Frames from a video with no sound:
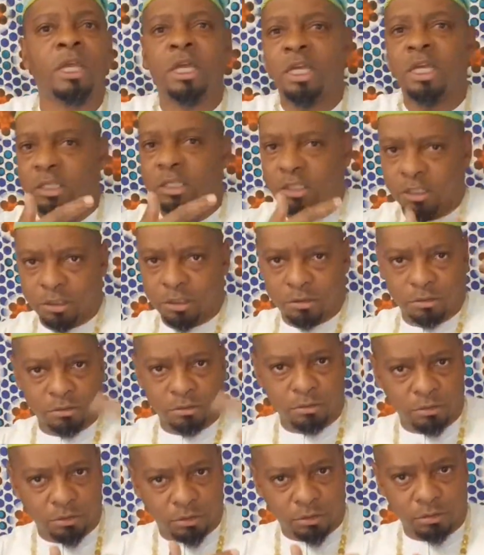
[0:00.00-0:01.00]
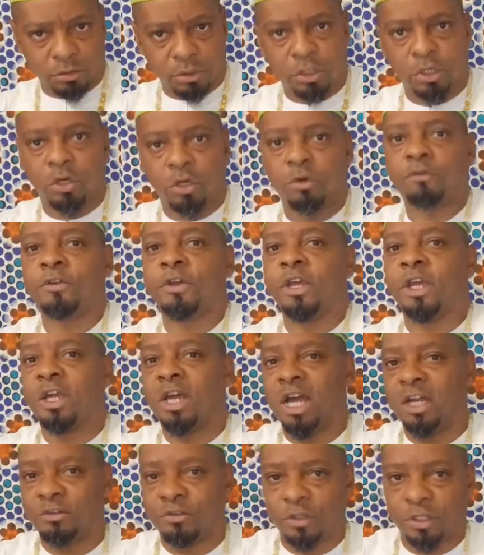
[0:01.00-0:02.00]
It's a, very
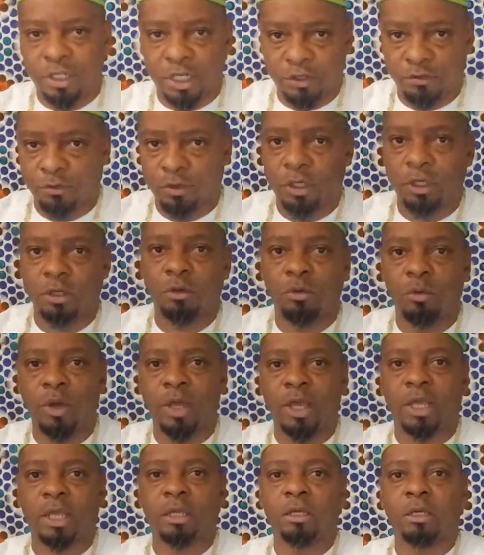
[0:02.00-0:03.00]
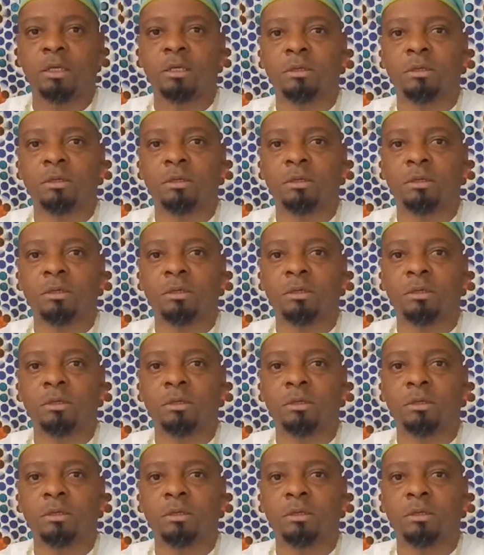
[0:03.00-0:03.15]
contradictory in a way